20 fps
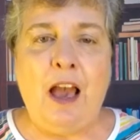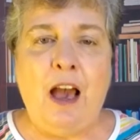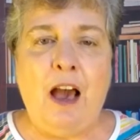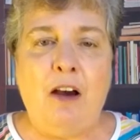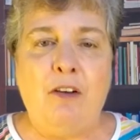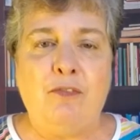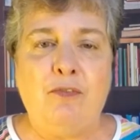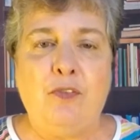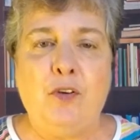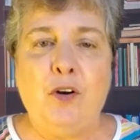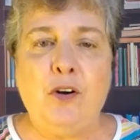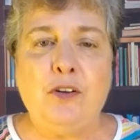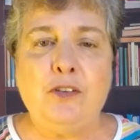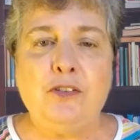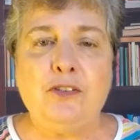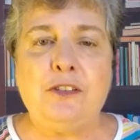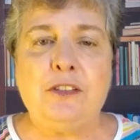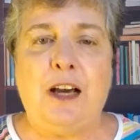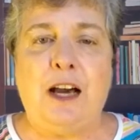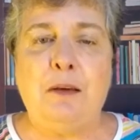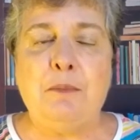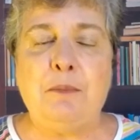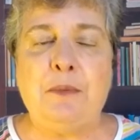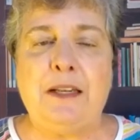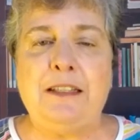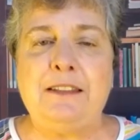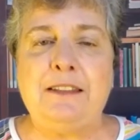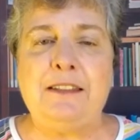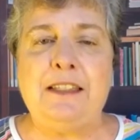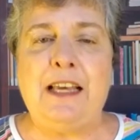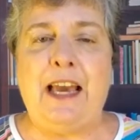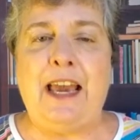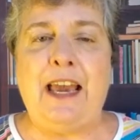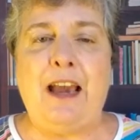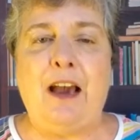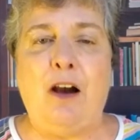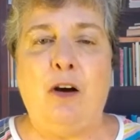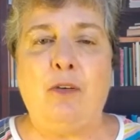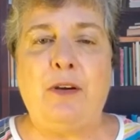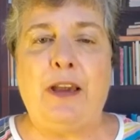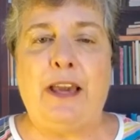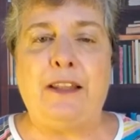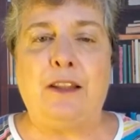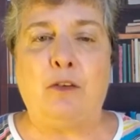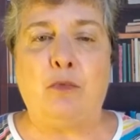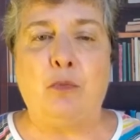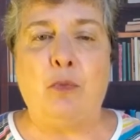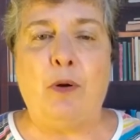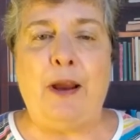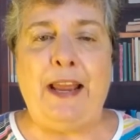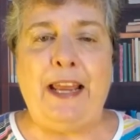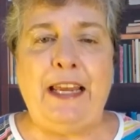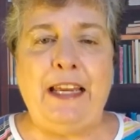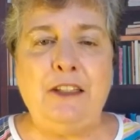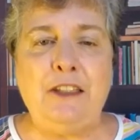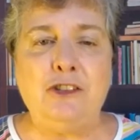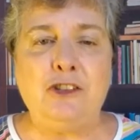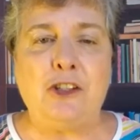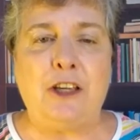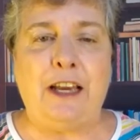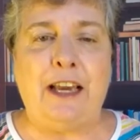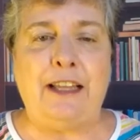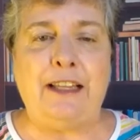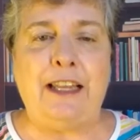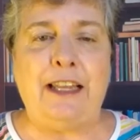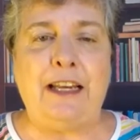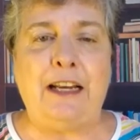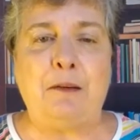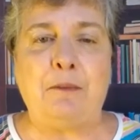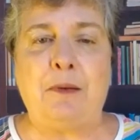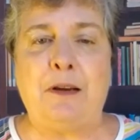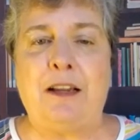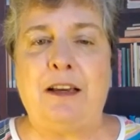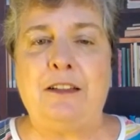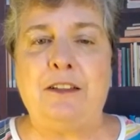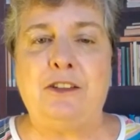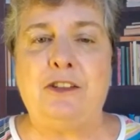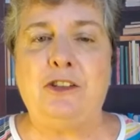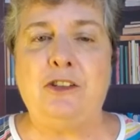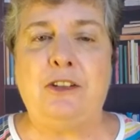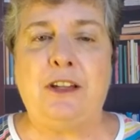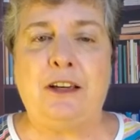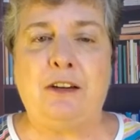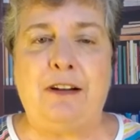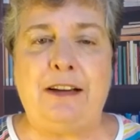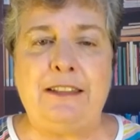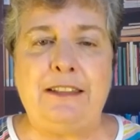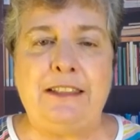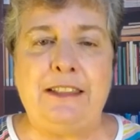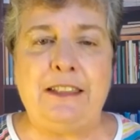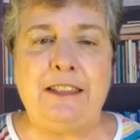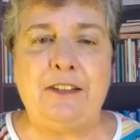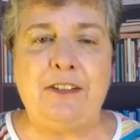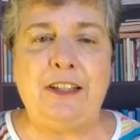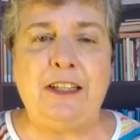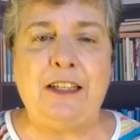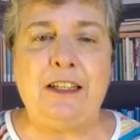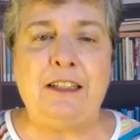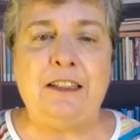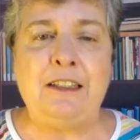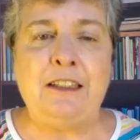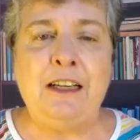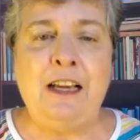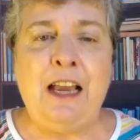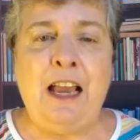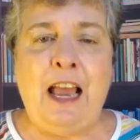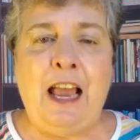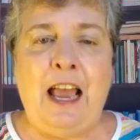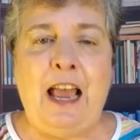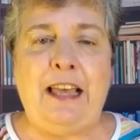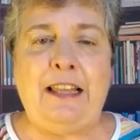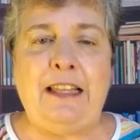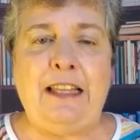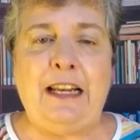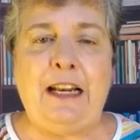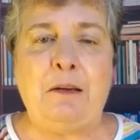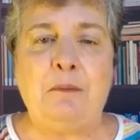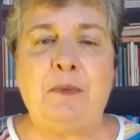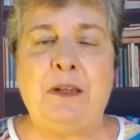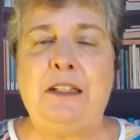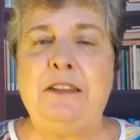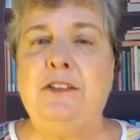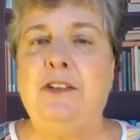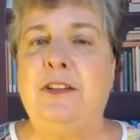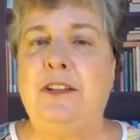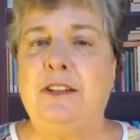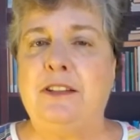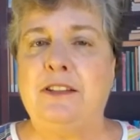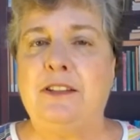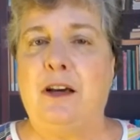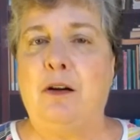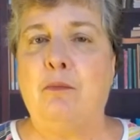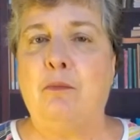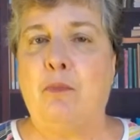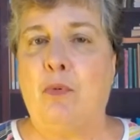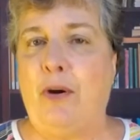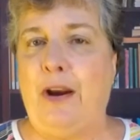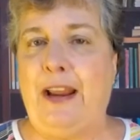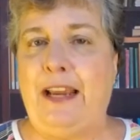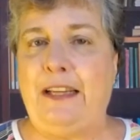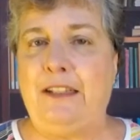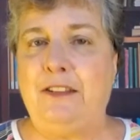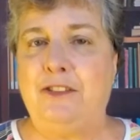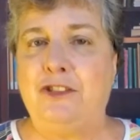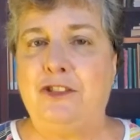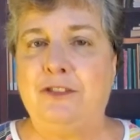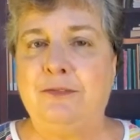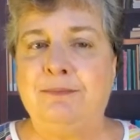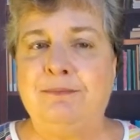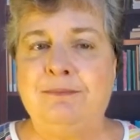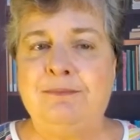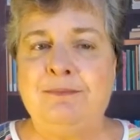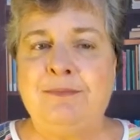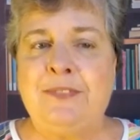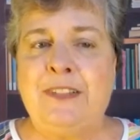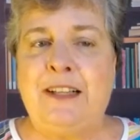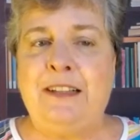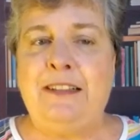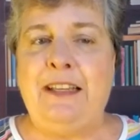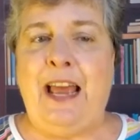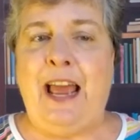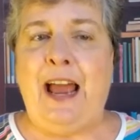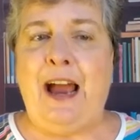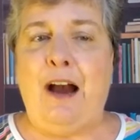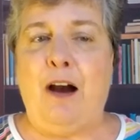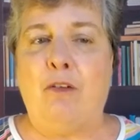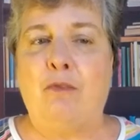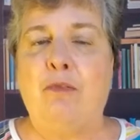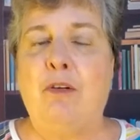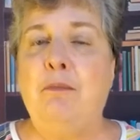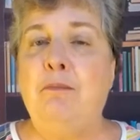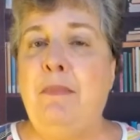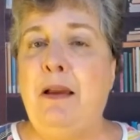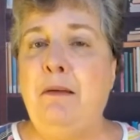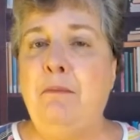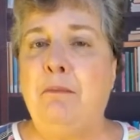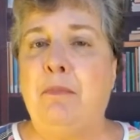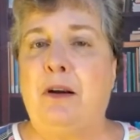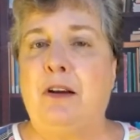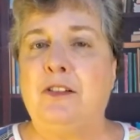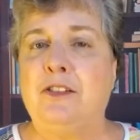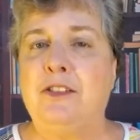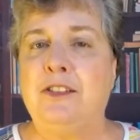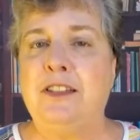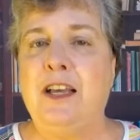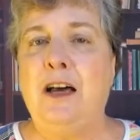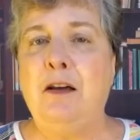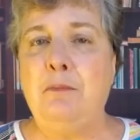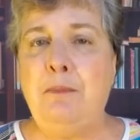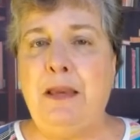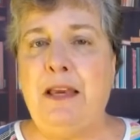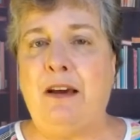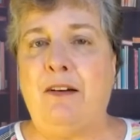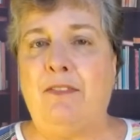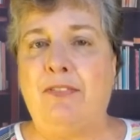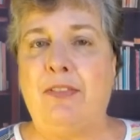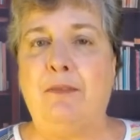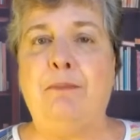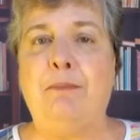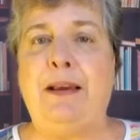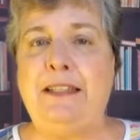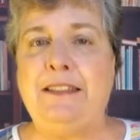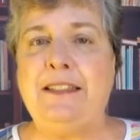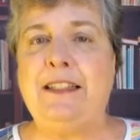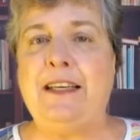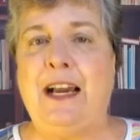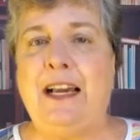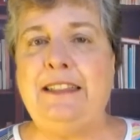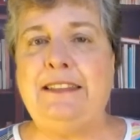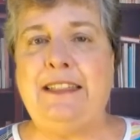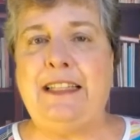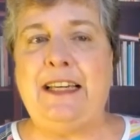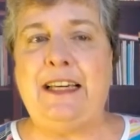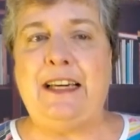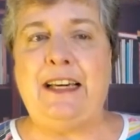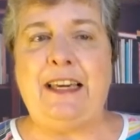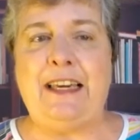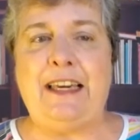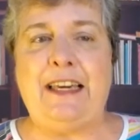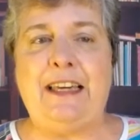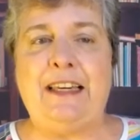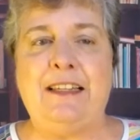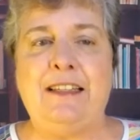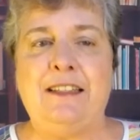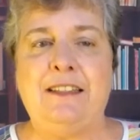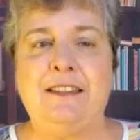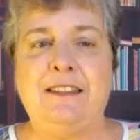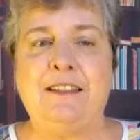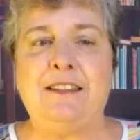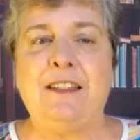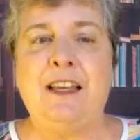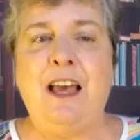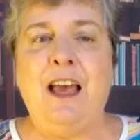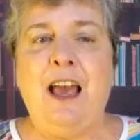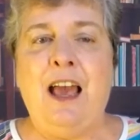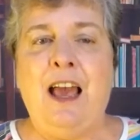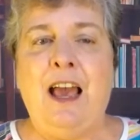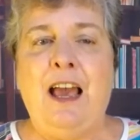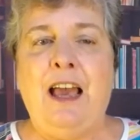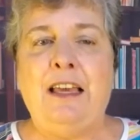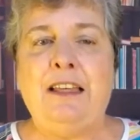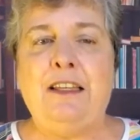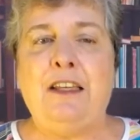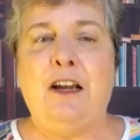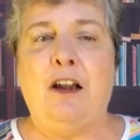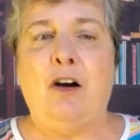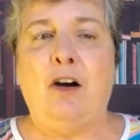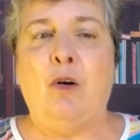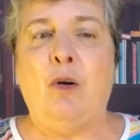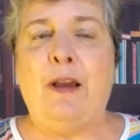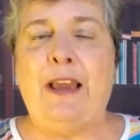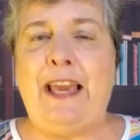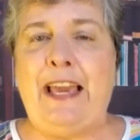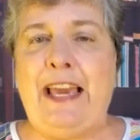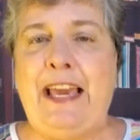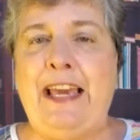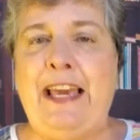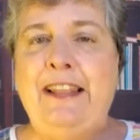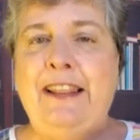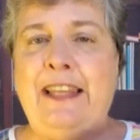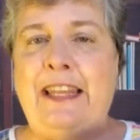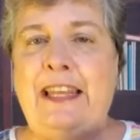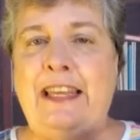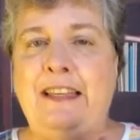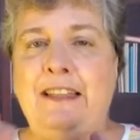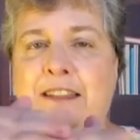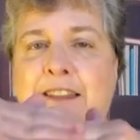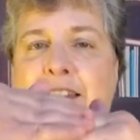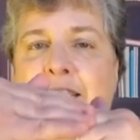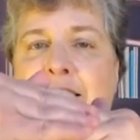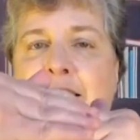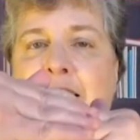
first, I'm going to say, okay, the range, and then I'm going to do the criteria, and then I'm going to do the sum range. Now, remember, SUMIF, the basic idea is, in this